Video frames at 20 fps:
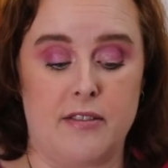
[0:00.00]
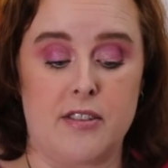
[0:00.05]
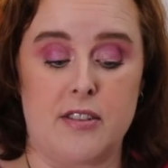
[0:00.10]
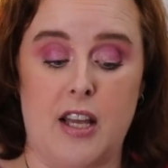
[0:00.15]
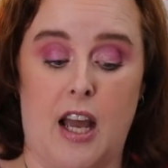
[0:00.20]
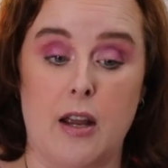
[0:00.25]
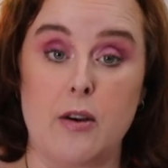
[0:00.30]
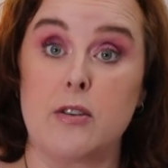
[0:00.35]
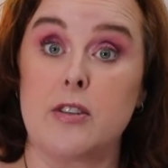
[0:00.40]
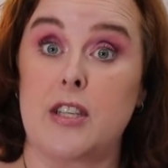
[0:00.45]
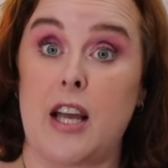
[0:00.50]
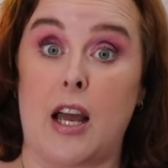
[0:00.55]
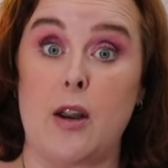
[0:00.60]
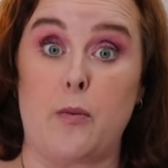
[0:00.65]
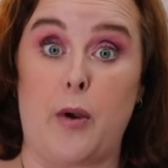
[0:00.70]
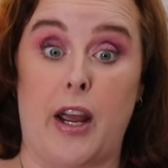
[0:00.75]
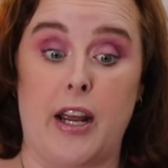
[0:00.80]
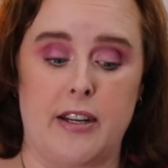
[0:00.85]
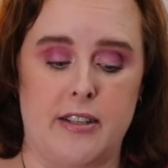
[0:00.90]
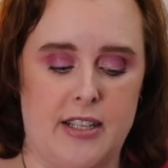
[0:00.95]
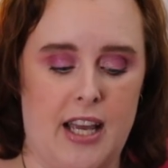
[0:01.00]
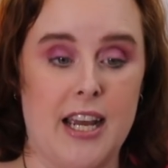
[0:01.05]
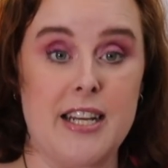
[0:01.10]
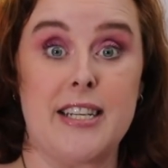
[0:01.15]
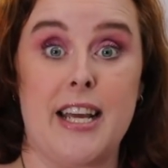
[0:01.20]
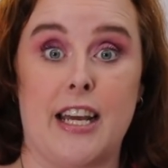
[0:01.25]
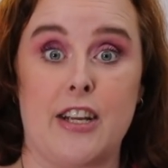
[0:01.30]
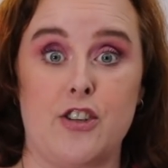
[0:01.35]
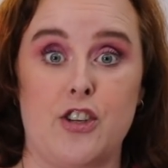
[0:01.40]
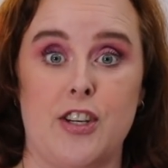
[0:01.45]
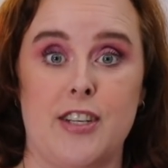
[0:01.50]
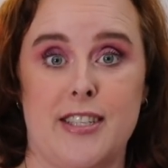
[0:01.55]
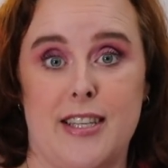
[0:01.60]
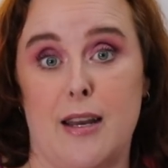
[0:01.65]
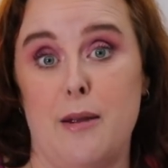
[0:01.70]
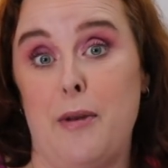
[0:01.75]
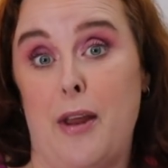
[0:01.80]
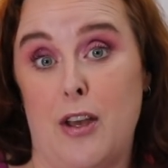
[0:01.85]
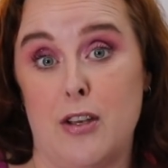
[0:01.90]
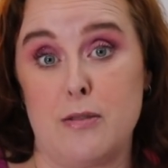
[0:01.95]
Side, side rant. Side tangent. Does
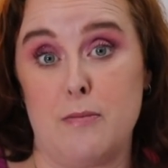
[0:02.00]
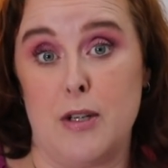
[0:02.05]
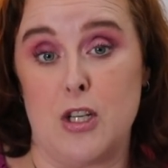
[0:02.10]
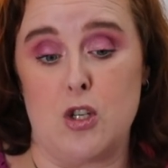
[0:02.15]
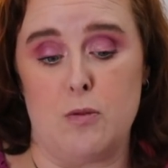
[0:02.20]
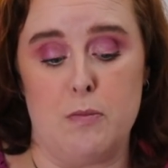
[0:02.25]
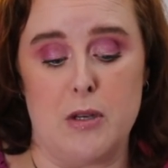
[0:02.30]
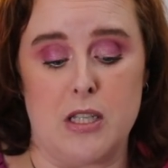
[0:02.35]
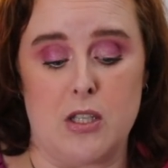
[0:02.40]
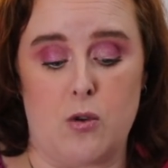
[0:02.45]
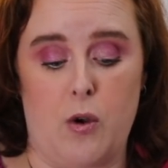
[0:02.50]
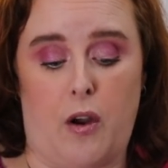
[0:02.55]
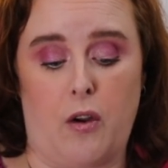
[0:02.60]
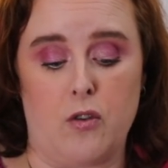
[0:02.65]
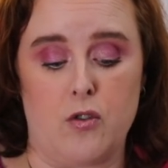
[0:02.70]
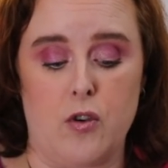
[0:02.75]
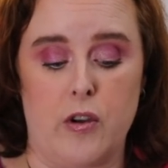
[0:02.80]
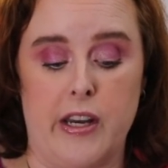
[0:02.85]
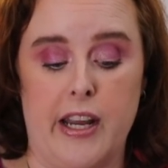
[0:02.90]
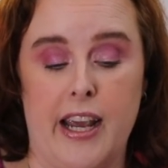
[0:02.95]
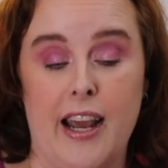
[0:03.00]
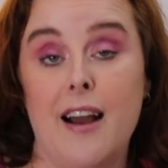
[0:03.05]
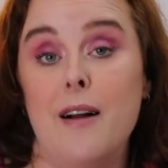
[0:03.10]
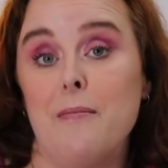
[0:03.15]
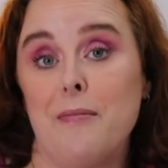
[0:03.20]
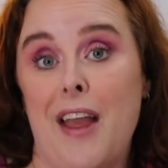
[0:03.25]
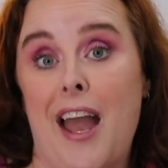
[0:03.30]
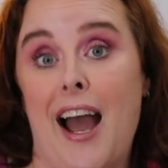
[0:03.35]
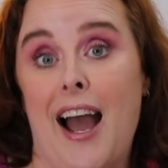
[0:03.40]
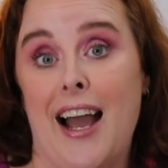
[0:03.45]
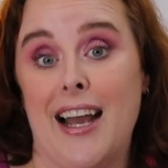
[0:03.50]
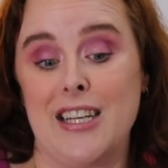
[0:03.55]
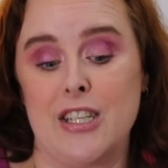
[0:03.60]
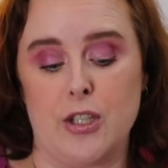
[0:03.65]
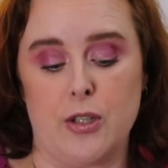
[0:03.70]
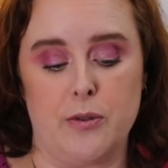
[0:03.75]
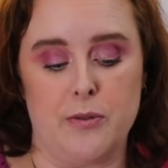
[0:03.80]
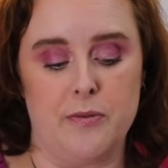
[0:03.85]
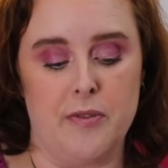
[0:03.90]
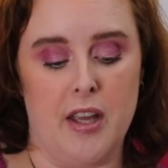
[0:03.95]
anybody else miss, miss trick-or-treating? I
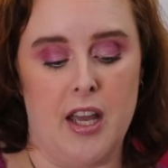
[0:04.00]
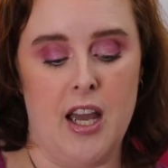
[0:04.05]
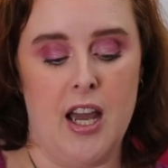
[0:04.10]
do.